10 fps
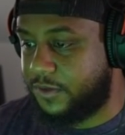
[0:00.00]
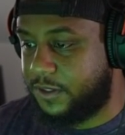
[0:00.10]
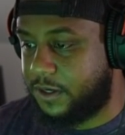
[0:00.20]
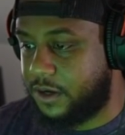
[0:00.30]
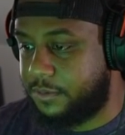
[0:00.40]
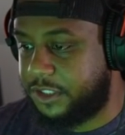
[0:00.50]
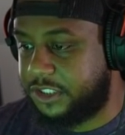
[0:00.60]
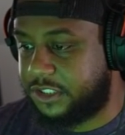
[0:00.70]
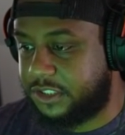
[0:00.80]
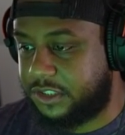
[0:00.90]
Uh, how much
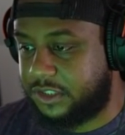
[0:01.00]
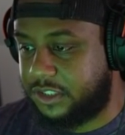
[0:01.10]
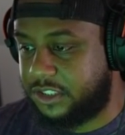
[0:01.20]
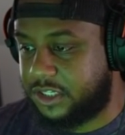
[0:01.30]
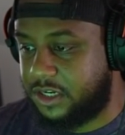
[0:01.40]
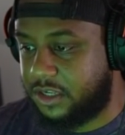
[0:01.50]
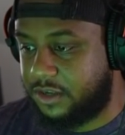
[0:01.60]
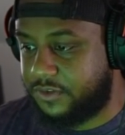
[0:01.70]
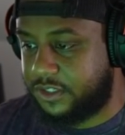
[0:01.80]
is this gonna give